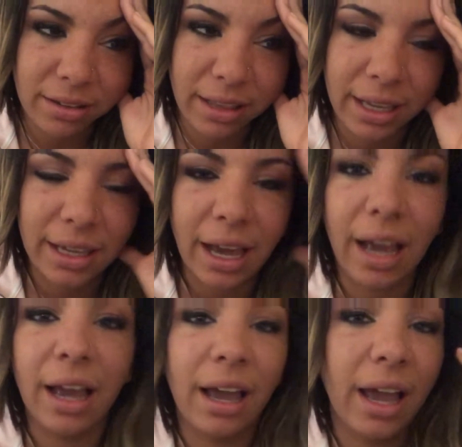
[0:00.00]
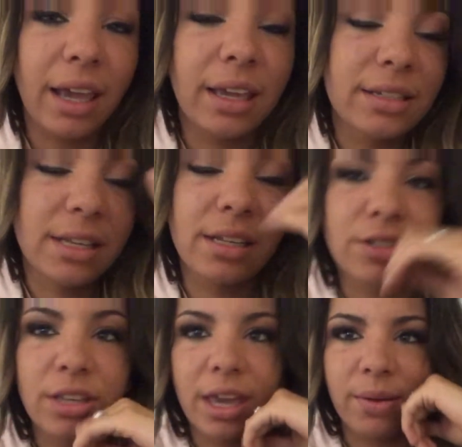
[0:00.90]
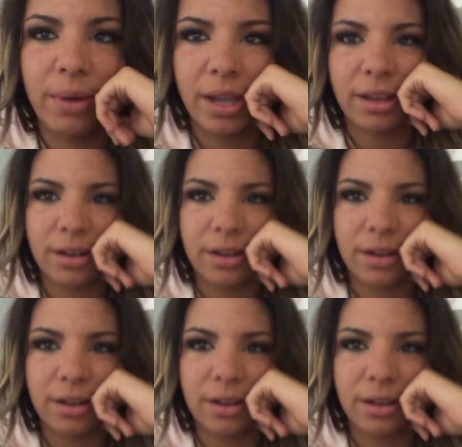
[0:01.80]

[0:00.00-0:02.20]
Like, because I just can't wait.